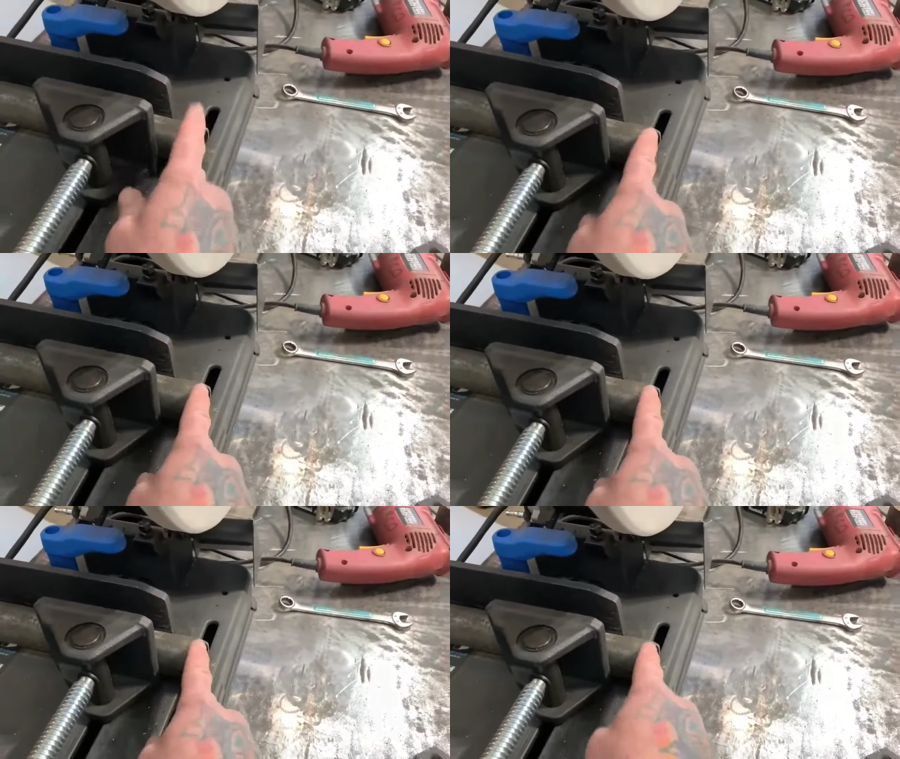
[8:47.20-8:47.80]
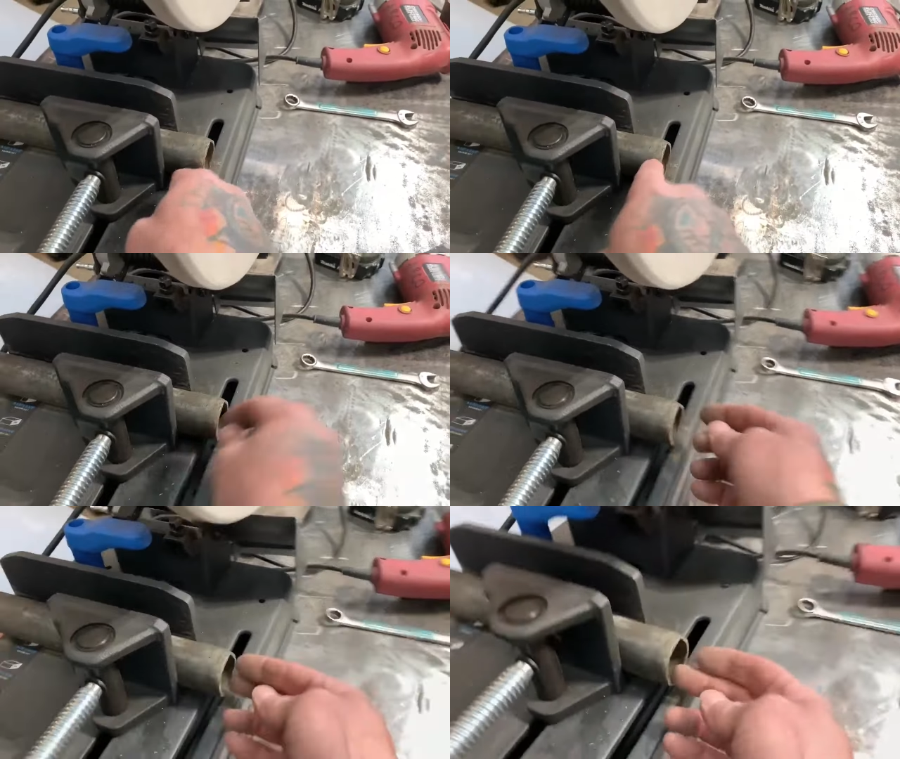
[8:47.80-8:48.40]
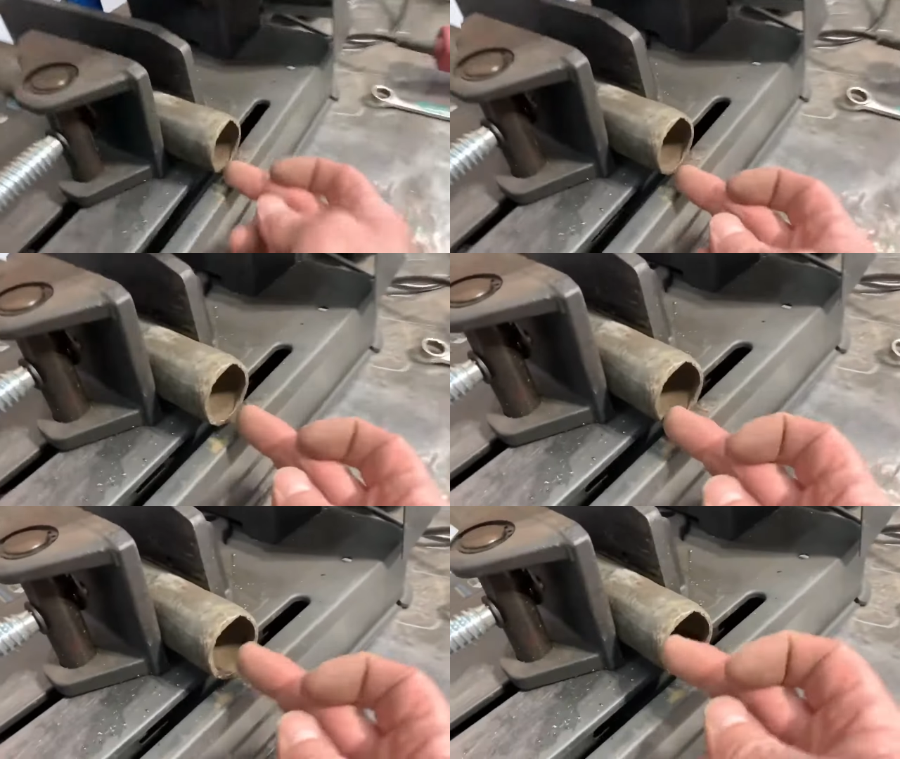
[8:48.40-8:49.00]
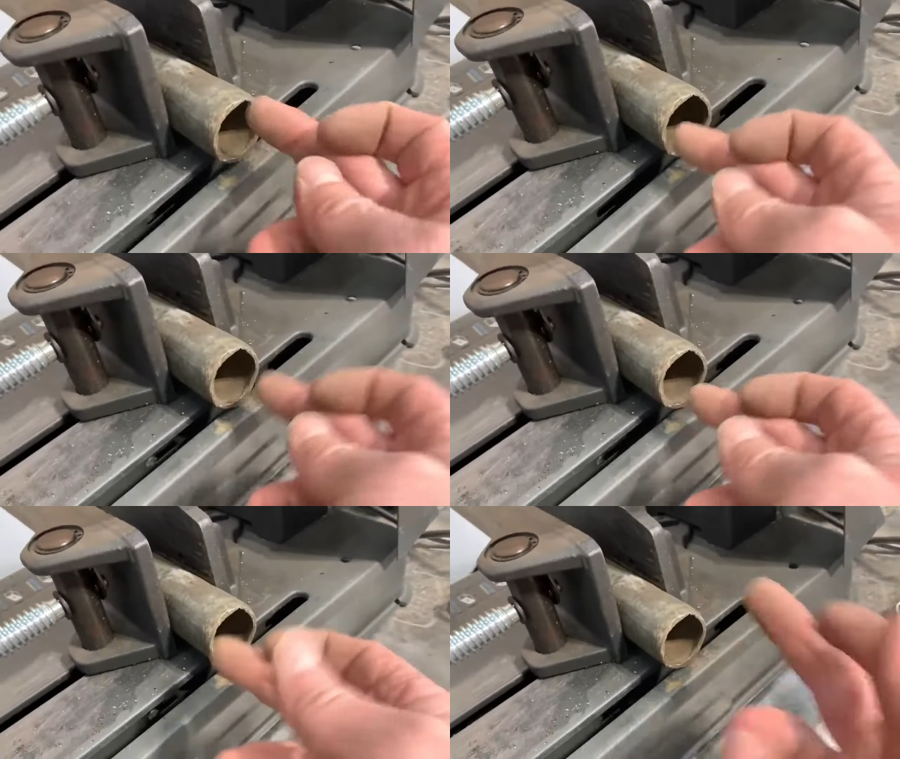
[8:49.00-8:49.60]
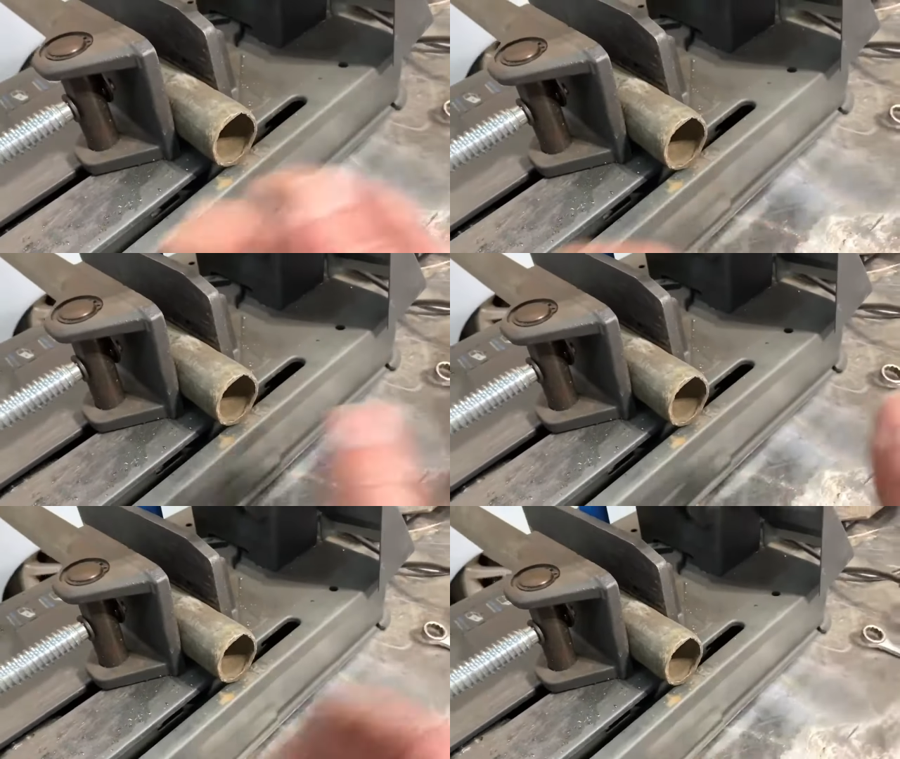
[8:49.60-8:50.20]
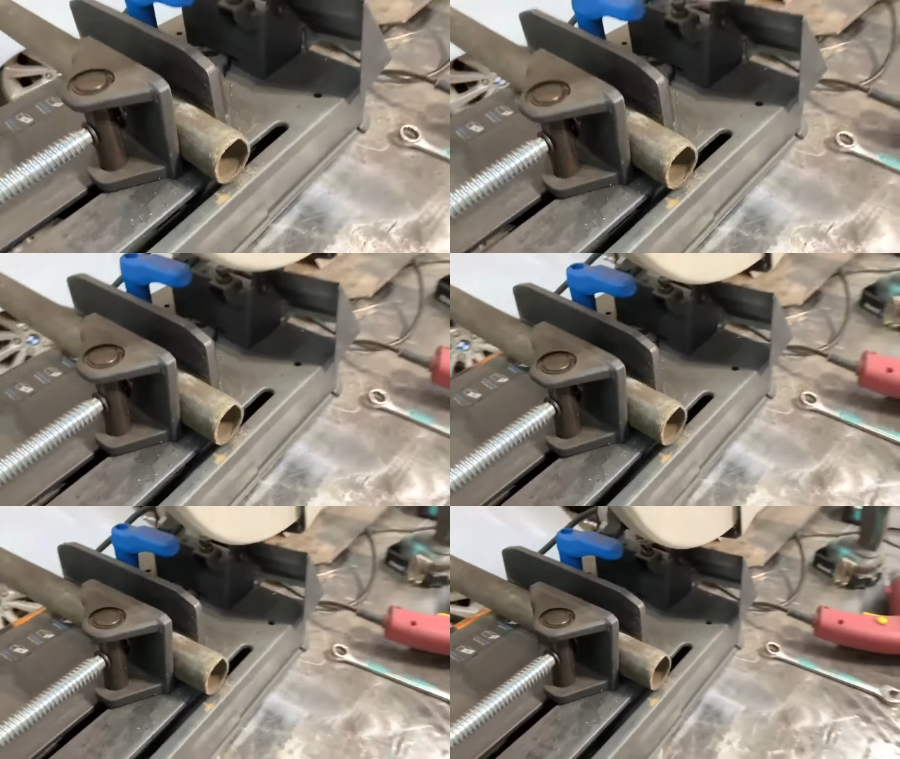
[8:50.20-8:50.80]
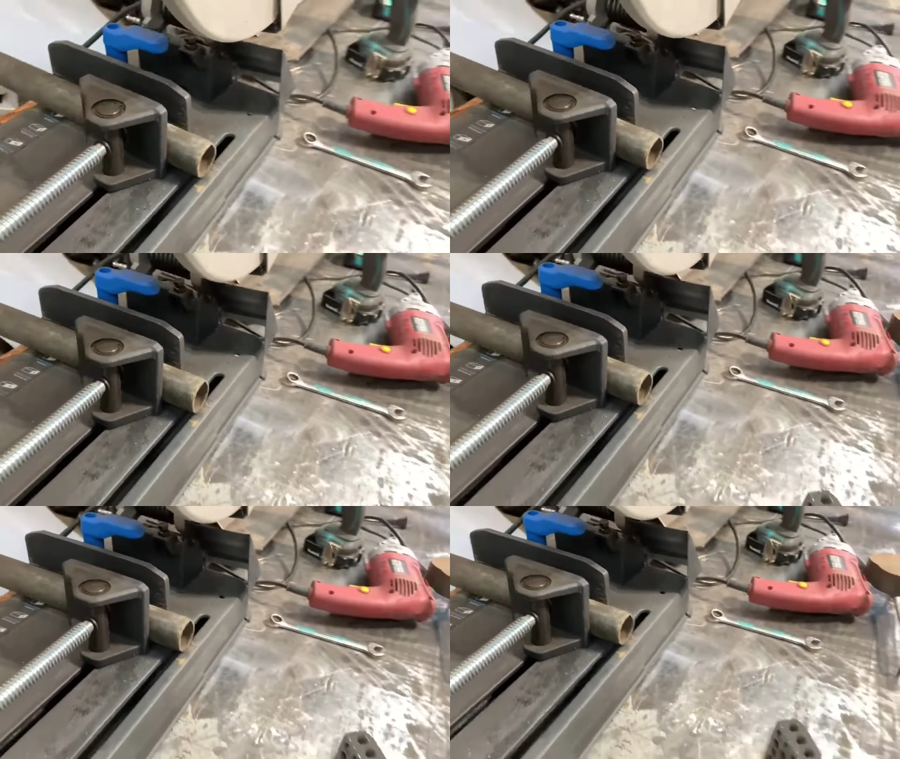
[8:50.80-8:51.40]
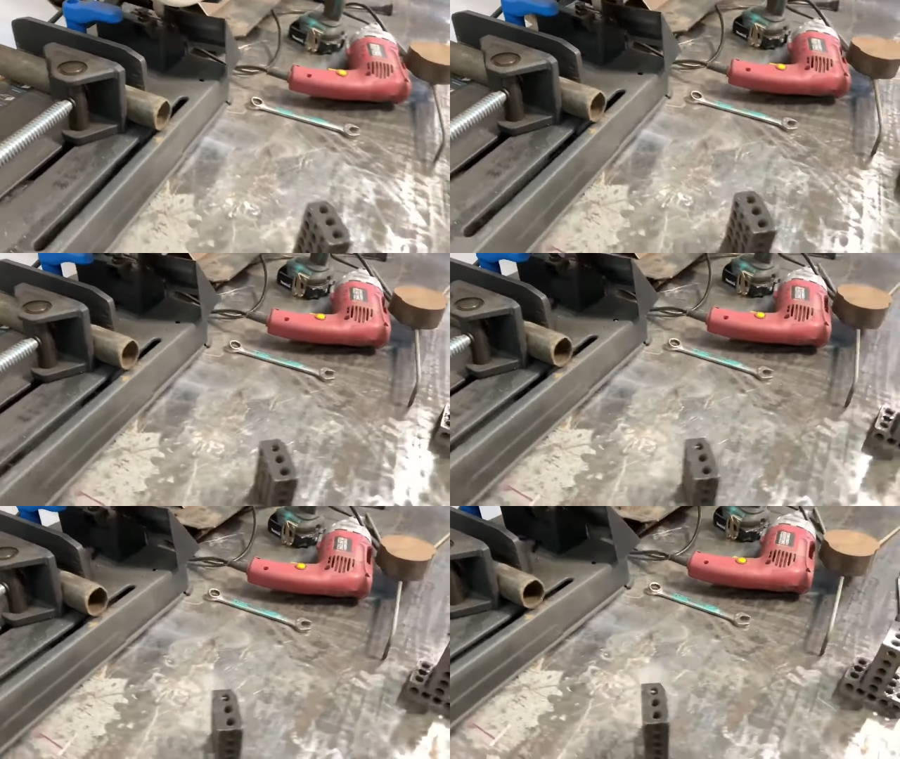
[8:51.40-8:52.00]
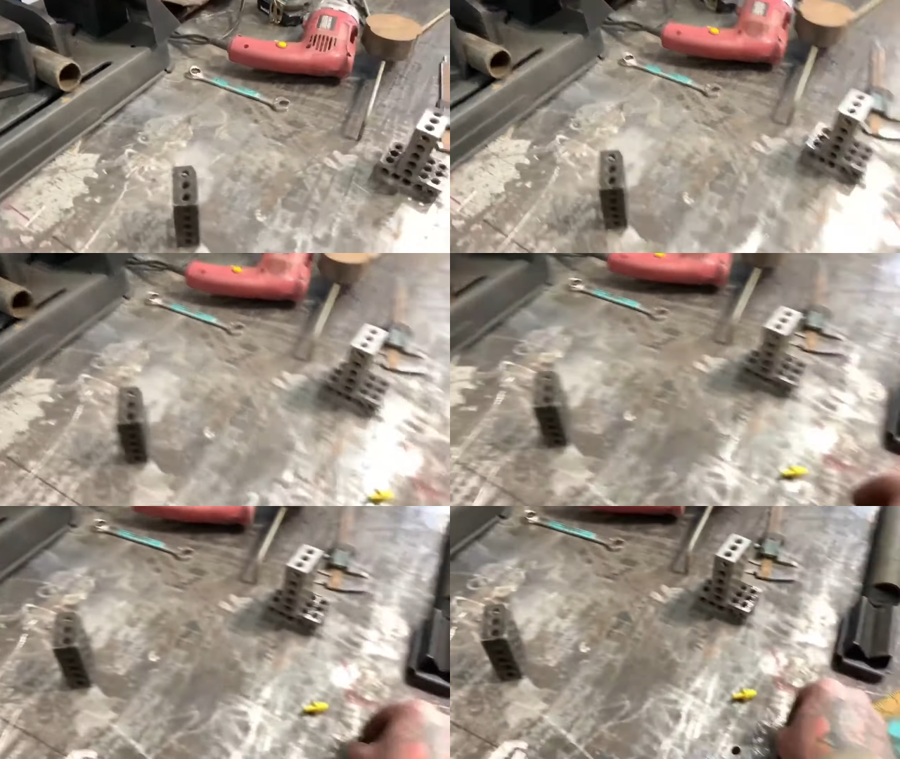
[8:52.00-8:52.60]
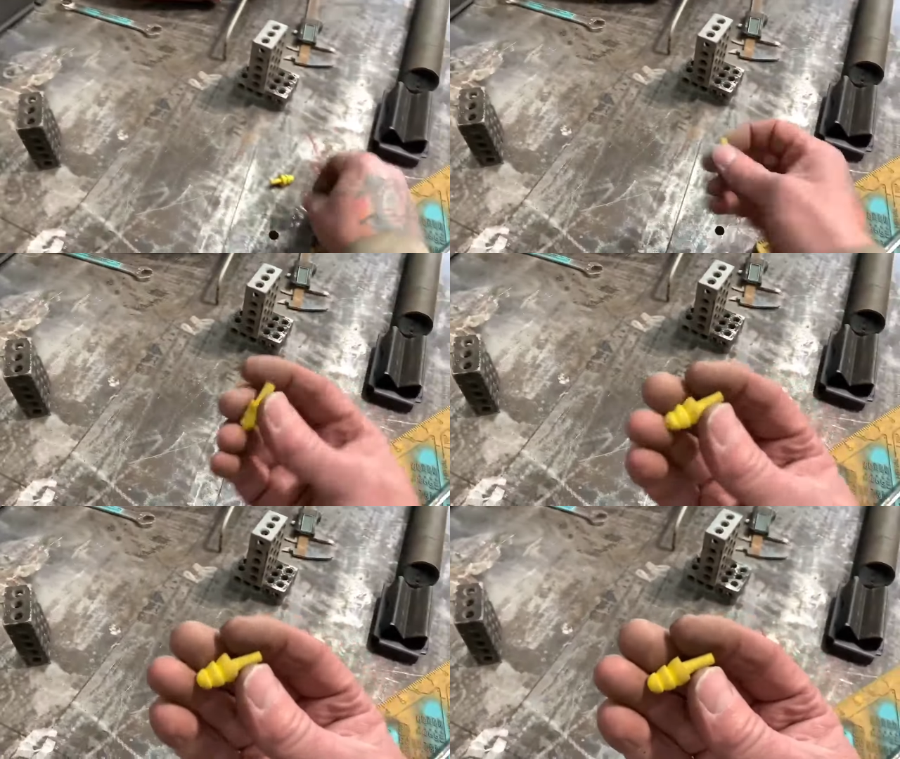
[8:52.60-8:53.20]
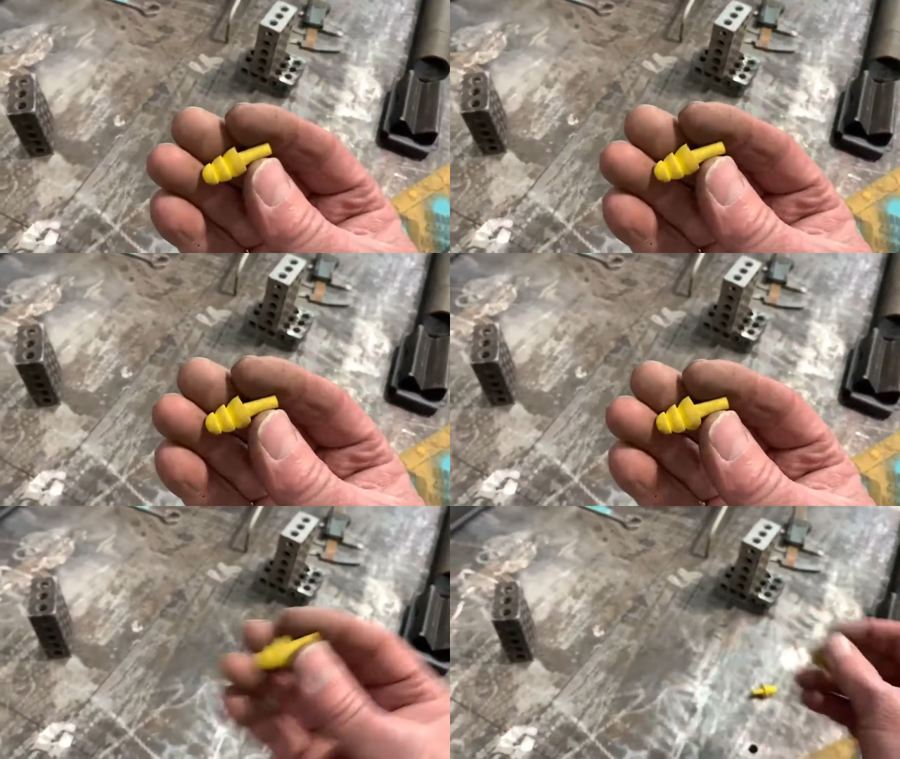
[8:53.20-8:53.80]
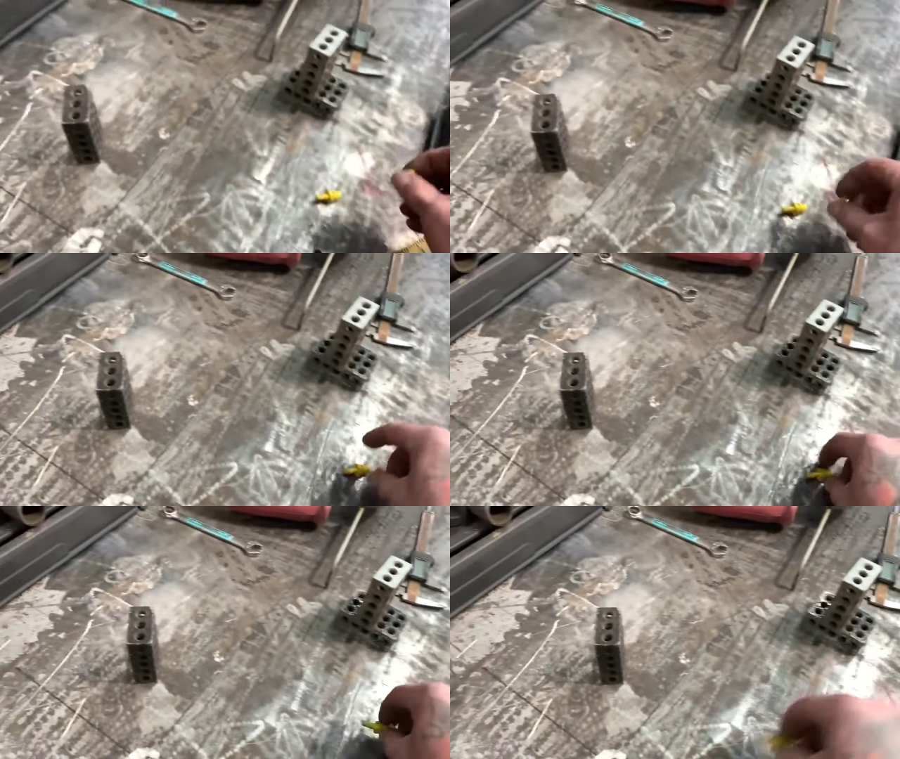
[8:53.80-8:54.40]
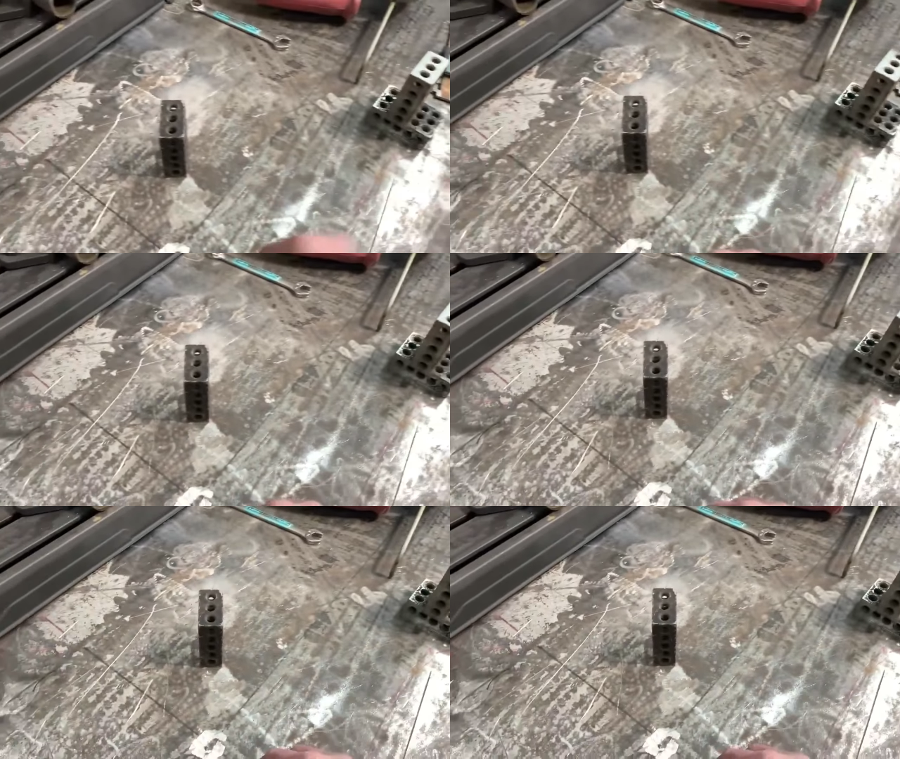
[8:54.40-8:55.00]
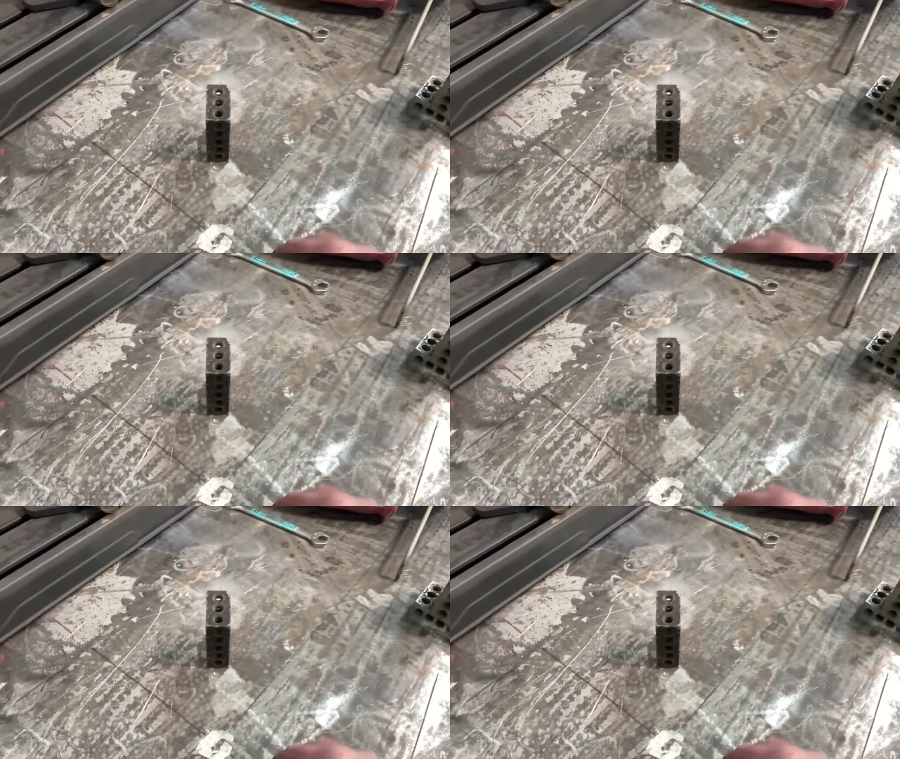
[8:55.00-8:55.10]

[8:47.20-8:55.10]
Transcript: No face is visible, so there are no lips to read.